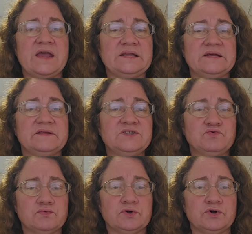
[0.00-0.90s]
and in
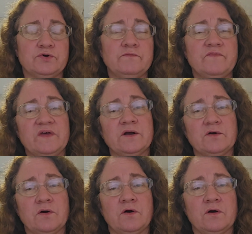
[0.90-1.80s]
this room,
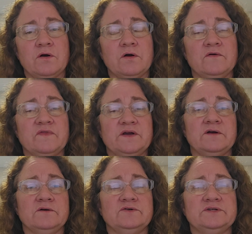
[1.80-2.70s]
there are,
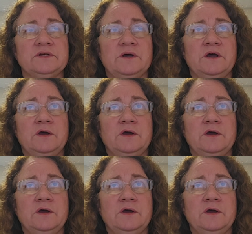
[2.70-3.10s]
there's